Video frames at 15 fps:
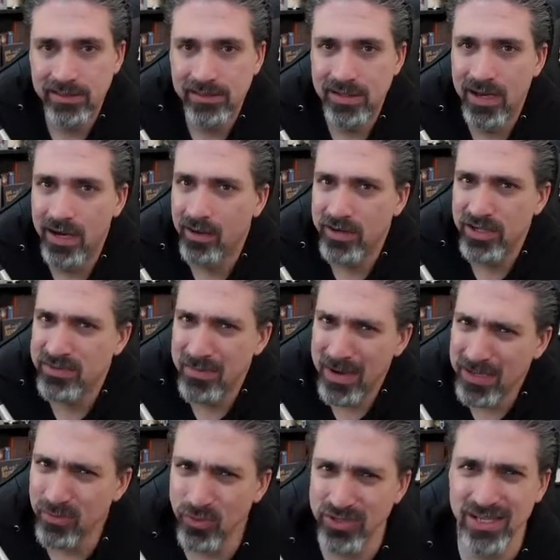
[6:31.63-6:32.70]
you know, it just
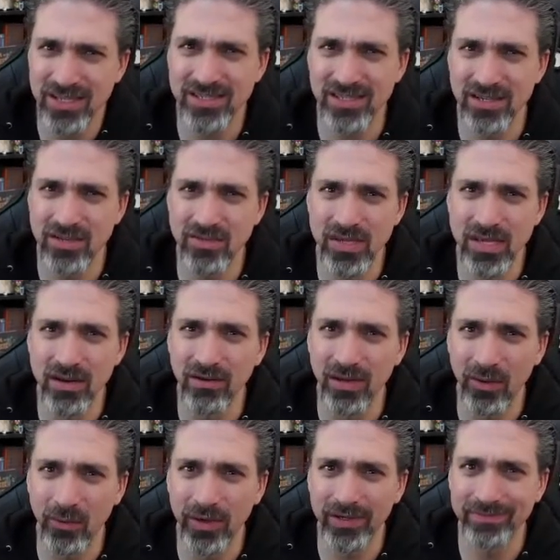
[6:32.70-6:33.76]
makes more sense to do the
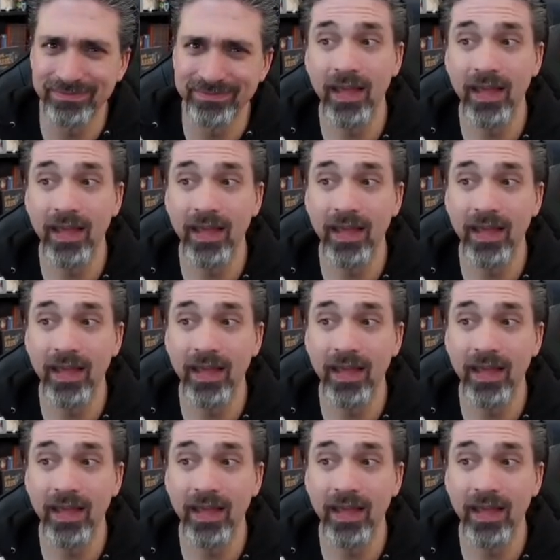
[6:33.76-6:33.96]
yearly one.